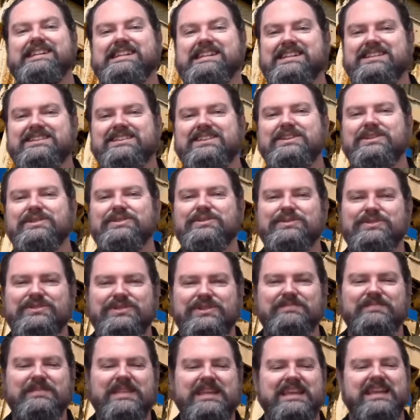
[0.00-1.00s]
he's
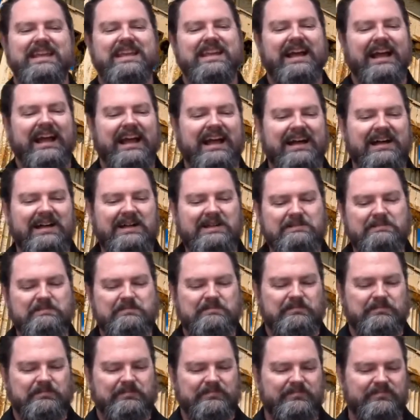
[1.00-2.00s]
huge. Uh,
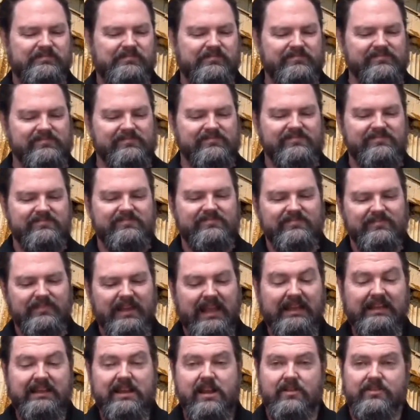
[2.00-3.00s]

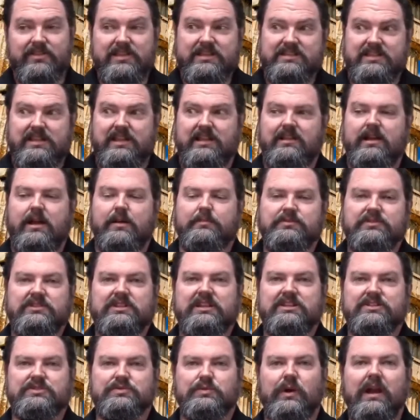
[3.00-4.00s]
and, you know, this
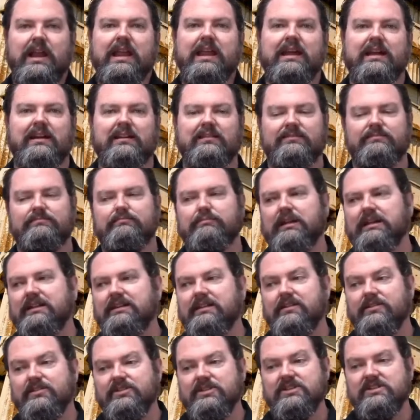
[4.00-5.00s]
upsets Rhea.
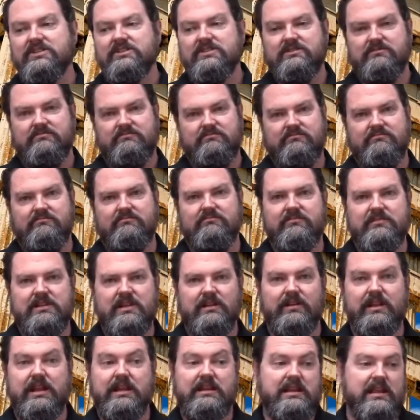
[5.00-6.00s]
But, you know, she's,
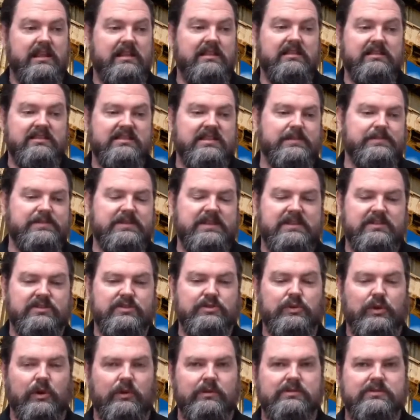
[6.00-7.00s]
you know, and, and this upsets
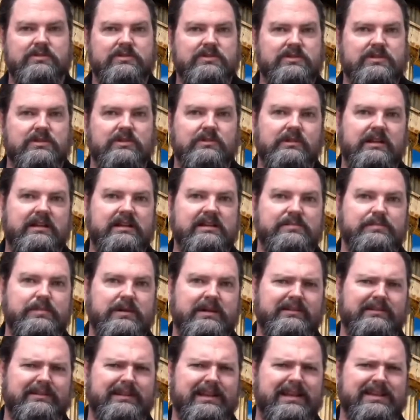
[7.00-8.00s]
Kronos too, right? He
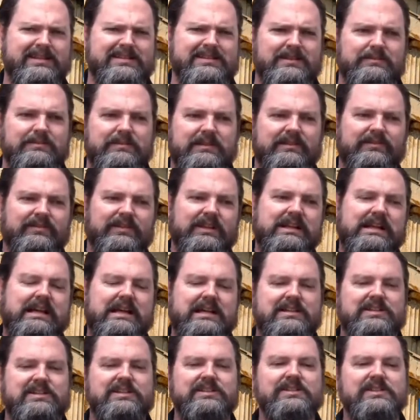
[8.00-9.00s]
apparently has something of a
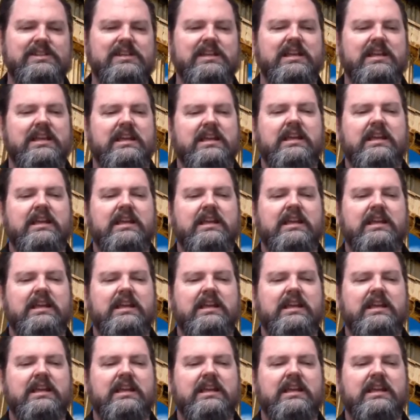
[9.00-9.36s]
conscience.